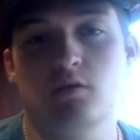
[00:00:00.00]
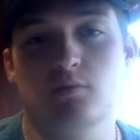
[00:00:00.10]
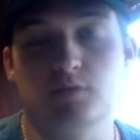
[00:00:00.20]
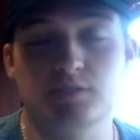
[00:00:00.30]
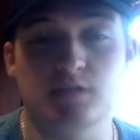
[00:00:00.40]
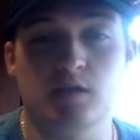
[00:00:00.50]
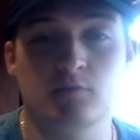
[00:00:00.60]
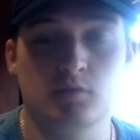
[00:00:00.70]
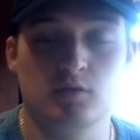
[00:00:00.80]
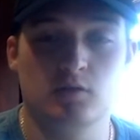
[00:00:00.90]
But this
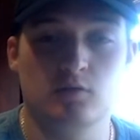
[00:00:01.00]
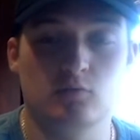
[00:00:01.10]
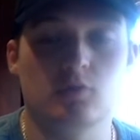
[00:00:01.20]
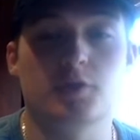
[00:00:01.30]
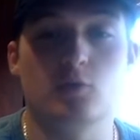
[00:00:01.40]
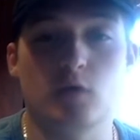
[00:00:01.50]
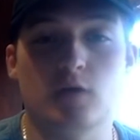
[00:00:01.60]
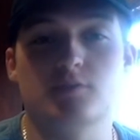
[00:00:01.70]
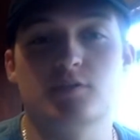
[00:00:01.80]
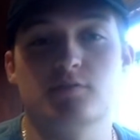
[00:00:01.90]
time, we're looking at wide
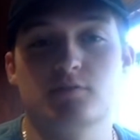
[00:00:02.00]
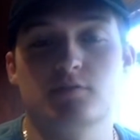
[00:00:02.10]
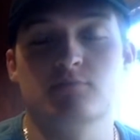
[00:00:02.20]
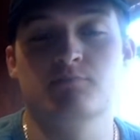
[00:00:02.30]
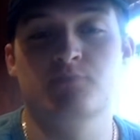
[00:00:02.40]
receivers.